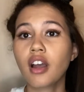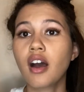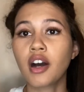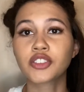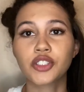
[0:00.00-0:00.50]

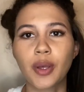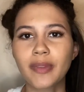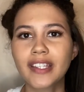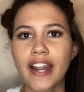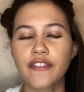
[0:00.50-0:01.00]
Also,
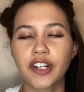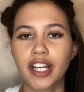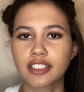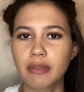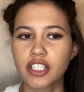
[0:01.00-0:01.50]
something that I
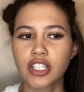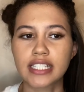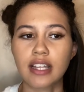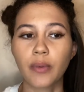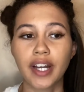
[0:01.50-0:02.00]
forgot to mention is
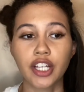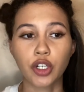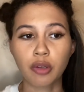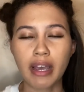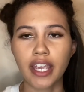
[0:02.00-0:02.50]
that when I
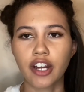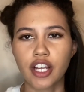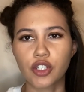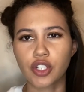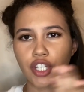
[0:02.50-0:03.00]
curl my hair, I
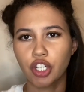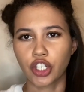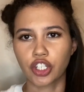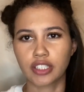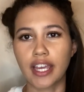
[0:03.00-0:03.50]
usually
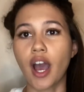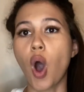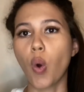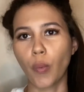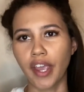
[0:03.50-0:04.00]
curl it
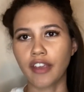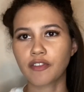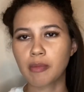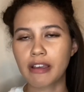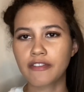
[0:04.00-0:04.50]
away
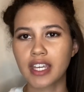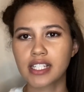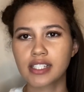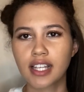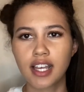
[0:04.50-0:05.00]
from my
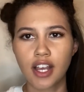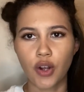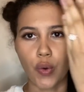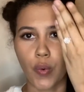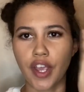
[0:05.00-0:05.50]
face
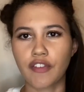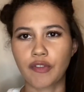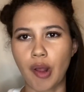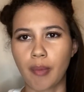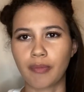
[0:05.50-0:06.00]
or away
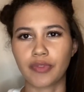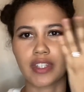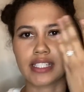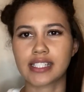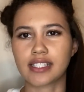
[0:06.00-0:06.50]
from
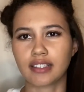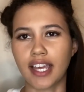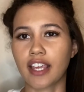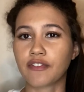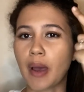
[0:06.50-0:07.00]
the,
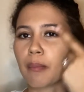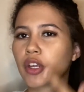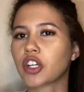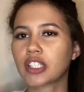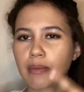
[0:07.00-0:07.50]
like if I'm
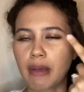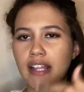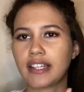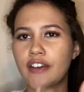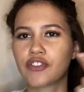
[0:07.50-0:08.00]
curling my
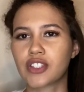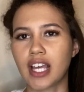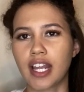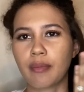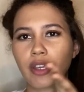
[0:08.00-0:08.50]
left
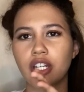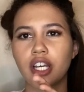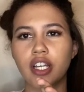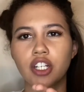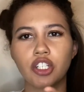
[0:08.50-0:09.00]
side, I'm
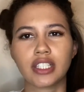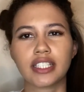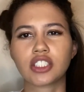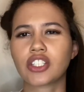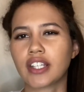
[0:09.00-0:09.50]
gonna curl
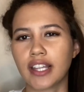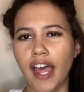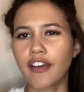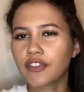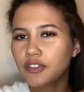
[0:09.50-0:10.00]
it to the
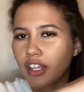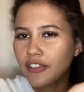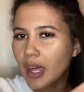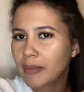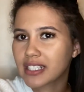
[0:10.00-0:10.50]
left, if
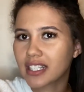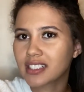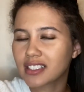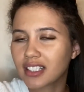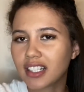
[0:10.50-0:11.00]
that makes
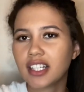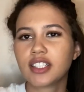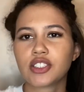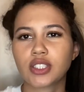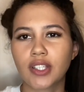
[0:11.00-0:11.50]
sense.
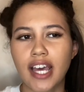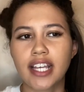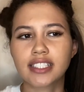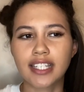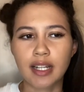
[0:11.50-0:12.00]
So that
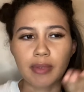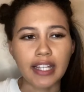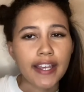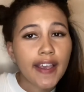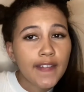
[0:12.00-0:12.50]
it's gonna be
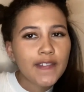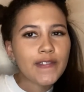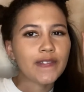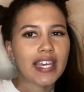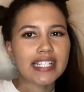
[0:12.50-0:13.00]
like
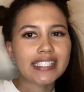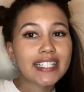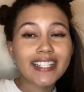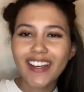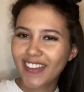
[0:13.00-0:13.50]

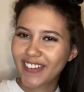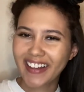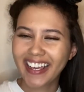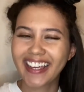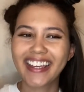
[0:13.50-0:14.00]
facing the other
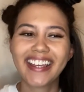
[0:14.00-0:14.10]
way.